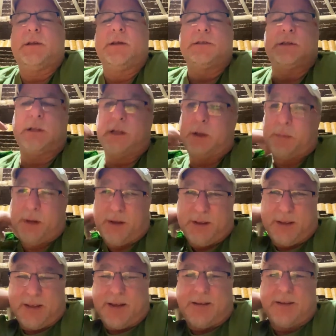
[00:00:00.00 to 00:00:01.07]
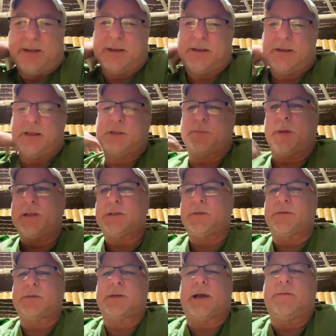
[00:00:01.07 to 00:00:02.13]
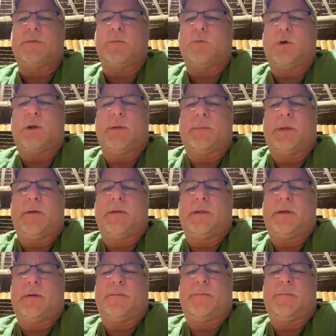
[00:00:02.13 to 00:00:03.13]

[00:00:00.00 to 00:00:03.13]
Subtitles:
It's a little bit on the expensive side from what I'm hearing, though.